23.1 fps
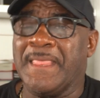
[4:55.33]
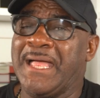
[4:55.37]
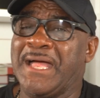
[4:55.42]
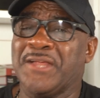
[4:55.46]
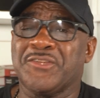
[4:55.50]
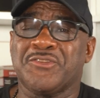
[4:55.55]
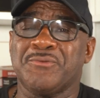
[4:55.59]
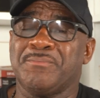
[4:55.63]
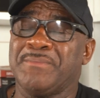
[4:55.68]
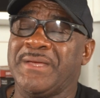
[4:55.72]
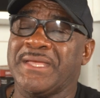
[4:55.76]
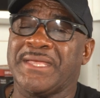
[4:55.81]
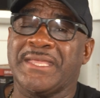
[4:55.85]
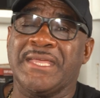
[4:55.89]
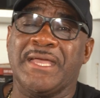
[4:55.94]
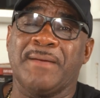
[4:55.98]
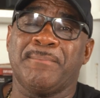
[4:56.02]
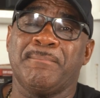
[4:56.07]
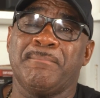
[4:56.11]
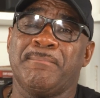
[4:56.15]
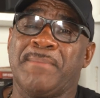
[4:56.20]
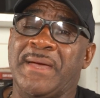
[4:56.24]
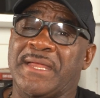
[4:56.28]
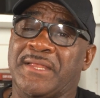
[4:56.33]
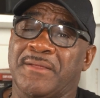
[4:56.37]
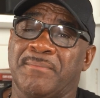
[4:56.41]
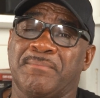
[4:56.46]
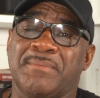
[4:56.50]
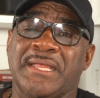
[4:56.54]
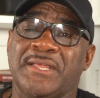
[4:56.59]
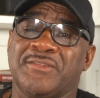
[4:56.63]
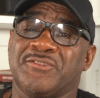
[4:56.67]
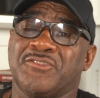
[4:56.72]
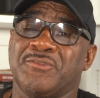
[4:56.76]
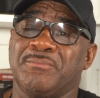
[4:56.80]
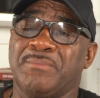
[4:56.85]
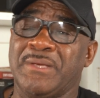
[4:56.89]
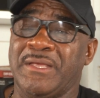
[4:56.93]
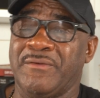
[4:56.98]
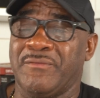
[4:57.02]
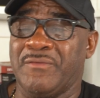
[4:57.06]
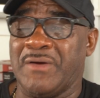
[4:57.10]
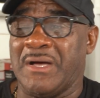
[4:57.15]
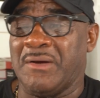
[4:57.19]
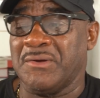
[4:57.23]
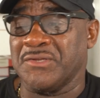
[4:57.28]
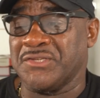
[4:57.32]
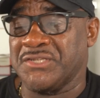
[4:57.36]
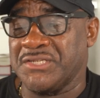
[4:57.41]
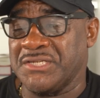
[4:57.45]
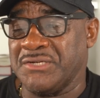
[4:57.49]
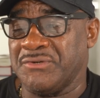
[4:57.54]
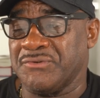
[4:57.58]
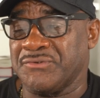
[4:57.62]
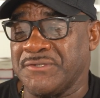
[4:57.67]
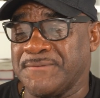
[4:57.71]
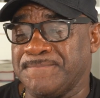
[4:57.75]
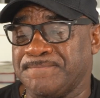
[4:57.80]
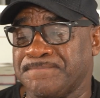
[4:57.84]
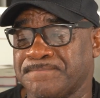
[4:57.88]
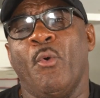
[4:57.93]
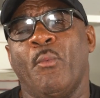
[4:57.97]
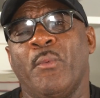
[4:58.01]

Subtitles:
and to make it a better place to be for our children.